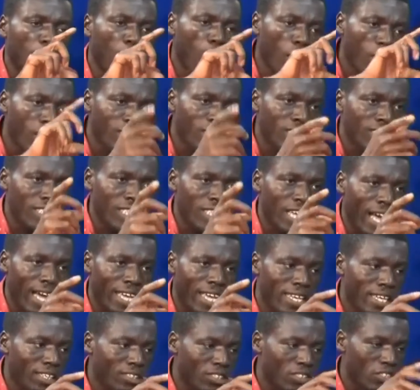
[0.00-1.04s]
policy,
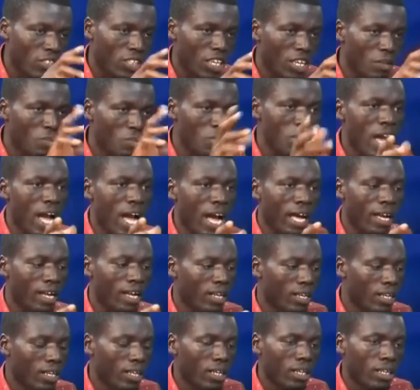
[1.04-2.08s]
a yen she be a
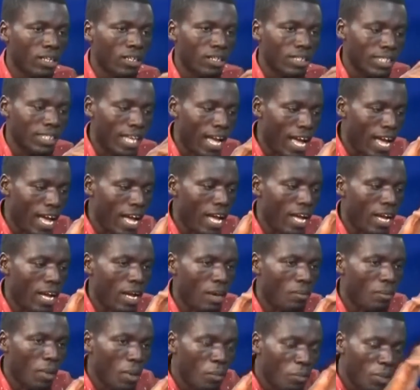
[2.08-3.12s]
sa
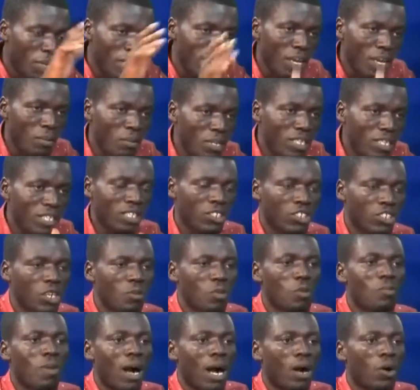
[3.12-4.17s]
Mampeni Abbey
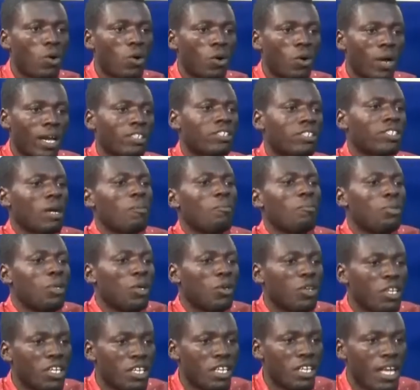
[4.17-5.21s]
Dietche Mubako, a
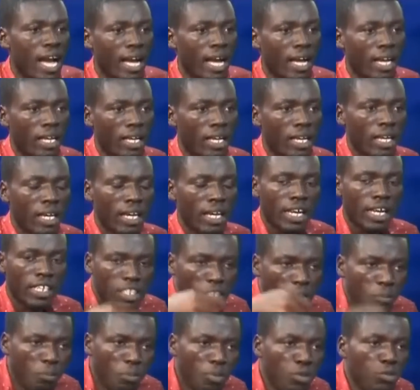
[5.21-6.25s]
champion, ya.
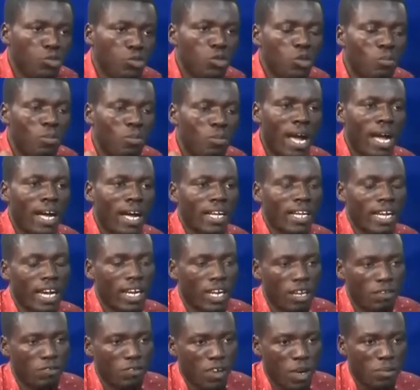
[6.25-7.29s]
A dim punch your bar,
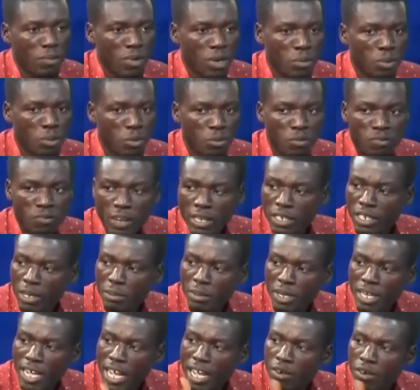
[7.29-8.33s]
Ghana for a brabo. In fact,
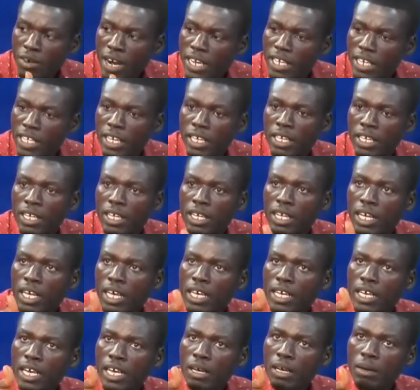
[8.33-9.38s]
they make I cry
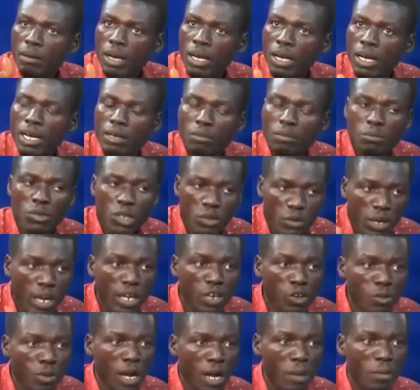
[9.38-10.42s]
there.
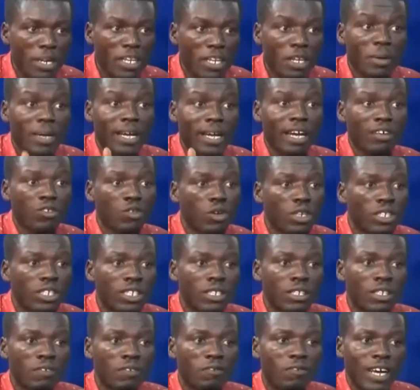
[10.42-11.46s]
Mira Lu Muhammad, they make I saw
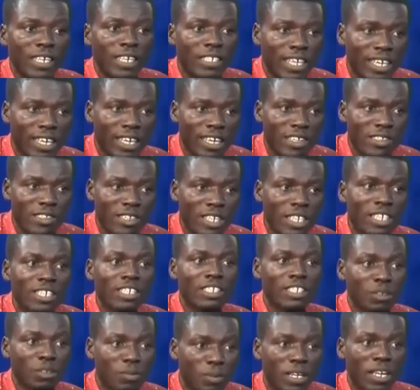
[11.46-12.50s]
the fight against
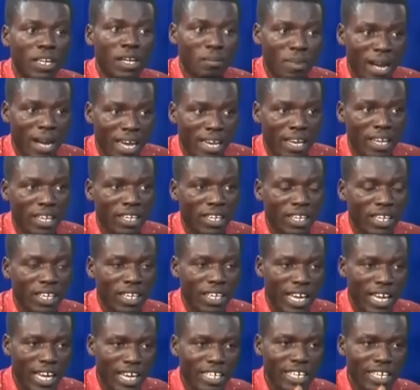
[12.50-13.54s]
indiscipline. Nearby,
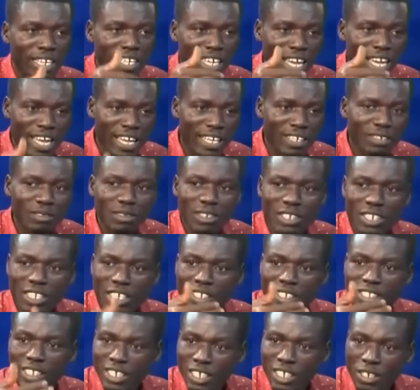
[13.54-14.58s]
Yenya,
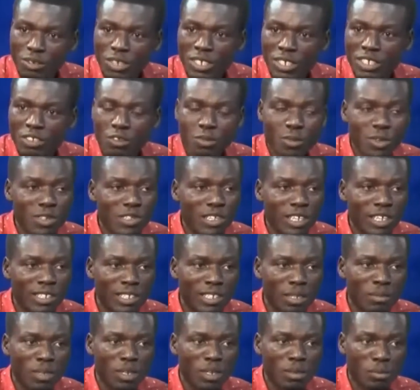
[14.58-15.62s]
near initiative, you won't
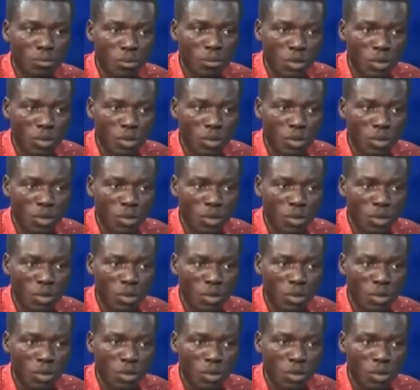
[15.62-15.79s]
say,